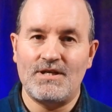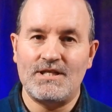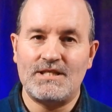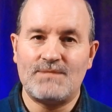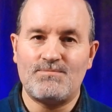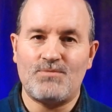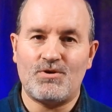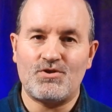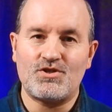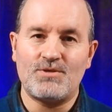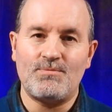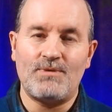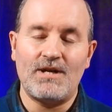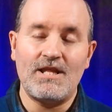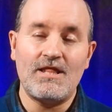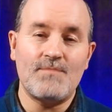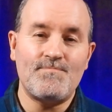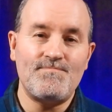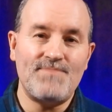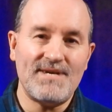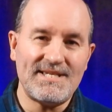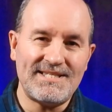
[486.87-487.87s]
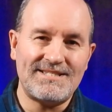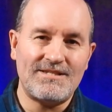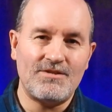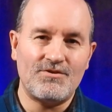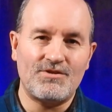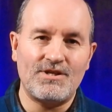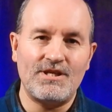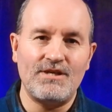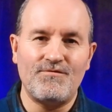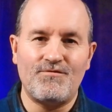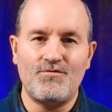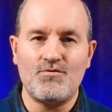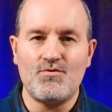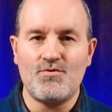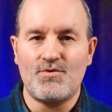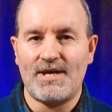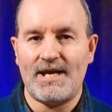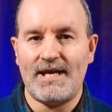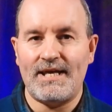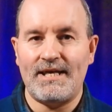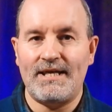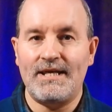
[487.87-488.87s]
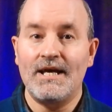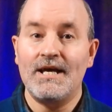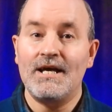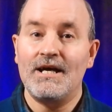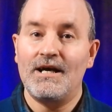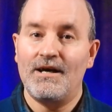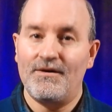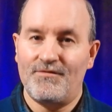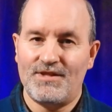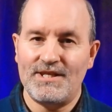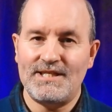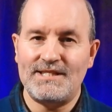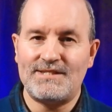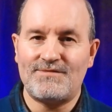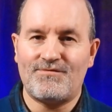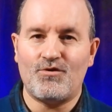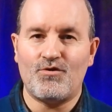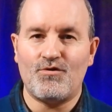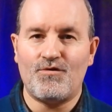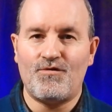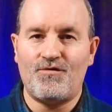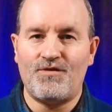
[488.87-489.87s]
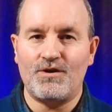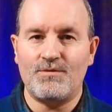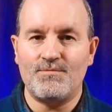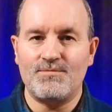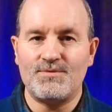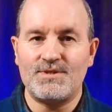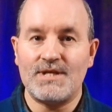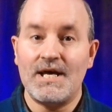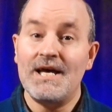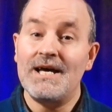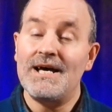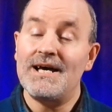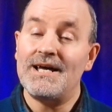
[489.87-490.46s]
is possibly the best looking 4K of these four films,